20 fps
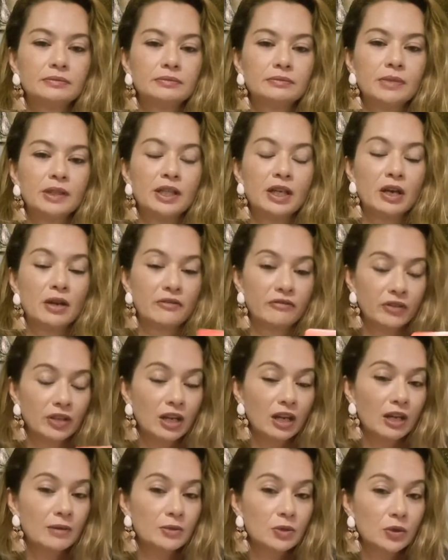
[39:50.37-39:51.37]
But then I feel
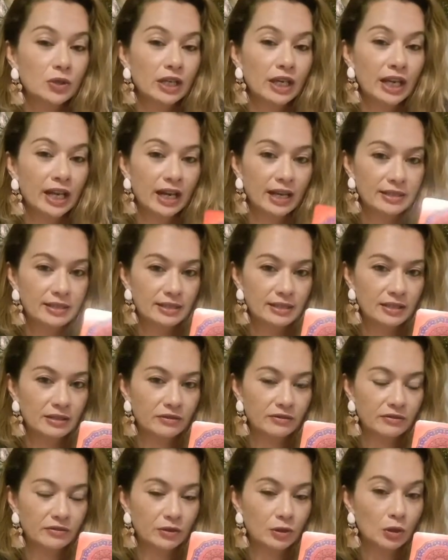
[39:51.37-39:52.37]
like I'm talking to Cancers that
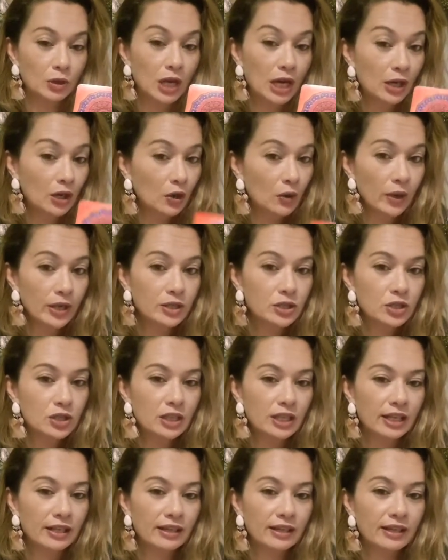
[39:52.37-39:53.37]
are
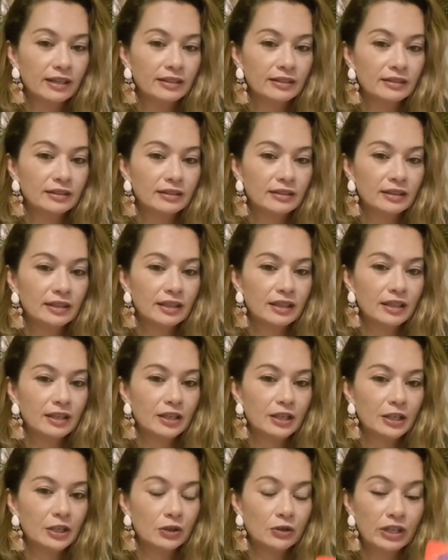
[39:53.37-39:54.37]
questioning that,
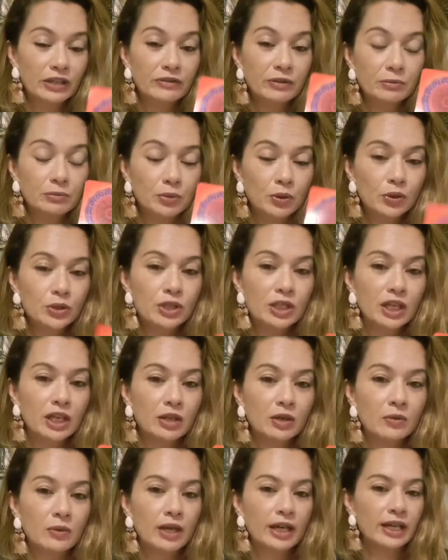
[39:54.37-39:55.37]
You're even pushing it
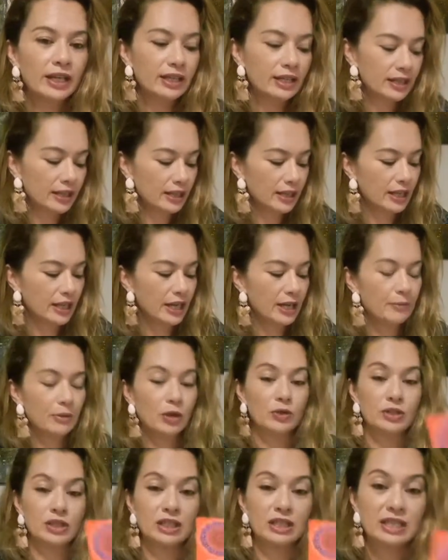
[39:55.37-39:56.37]
away
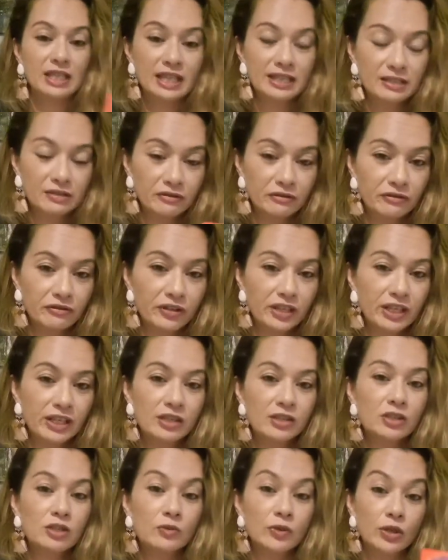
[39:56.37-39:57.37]
because it doesn't fit
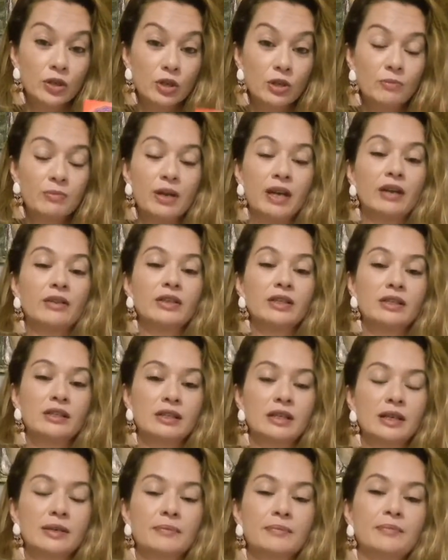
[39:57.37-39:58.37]
into a new
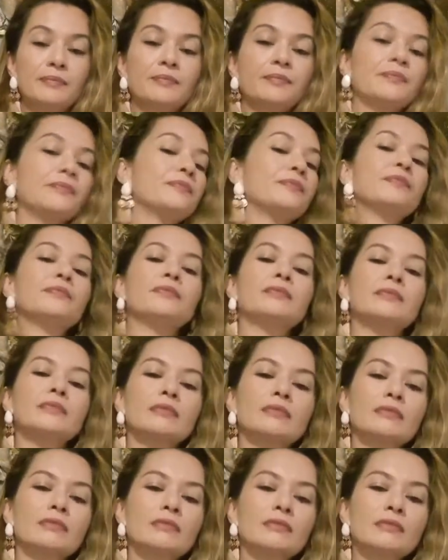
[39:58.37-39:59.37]
paradigm.
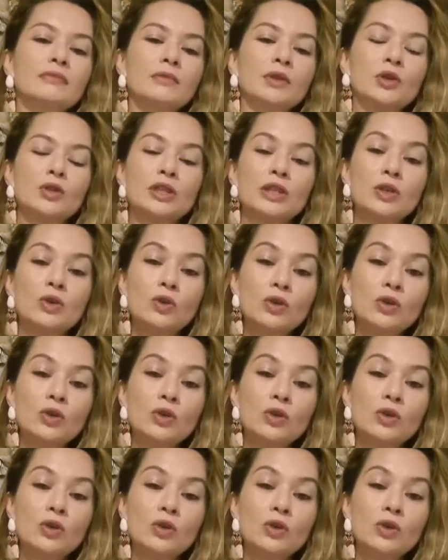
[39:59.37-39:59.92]
Because in